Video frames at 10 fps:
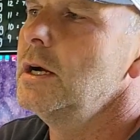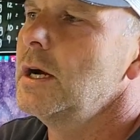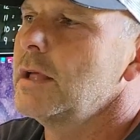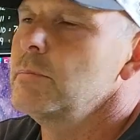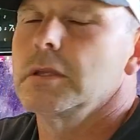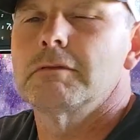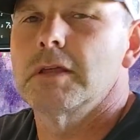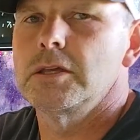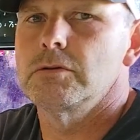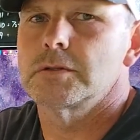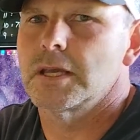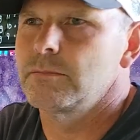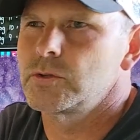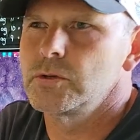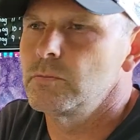I believe they use
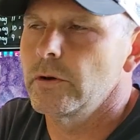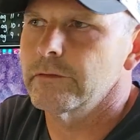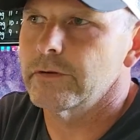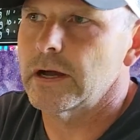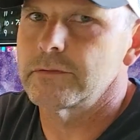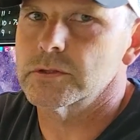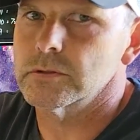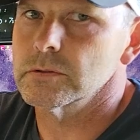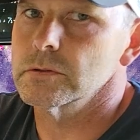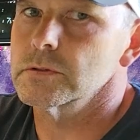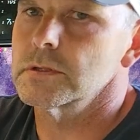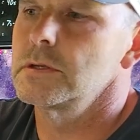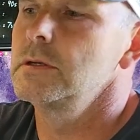M2.5 screws.